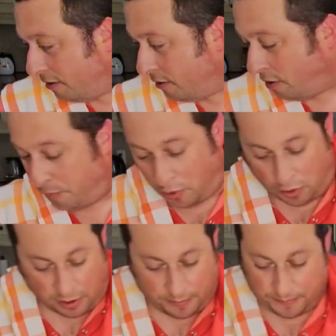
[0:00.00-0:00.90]

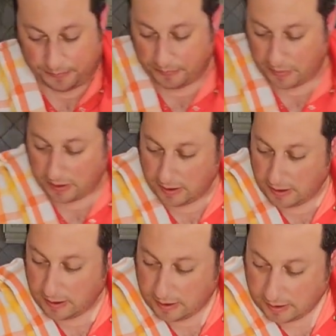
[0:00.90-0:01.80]
bowl
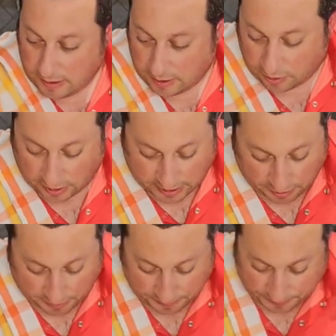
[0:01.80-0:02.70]
and our
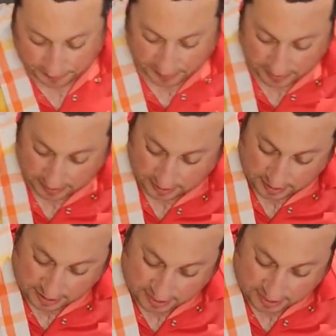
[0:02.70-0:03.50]
ladle, and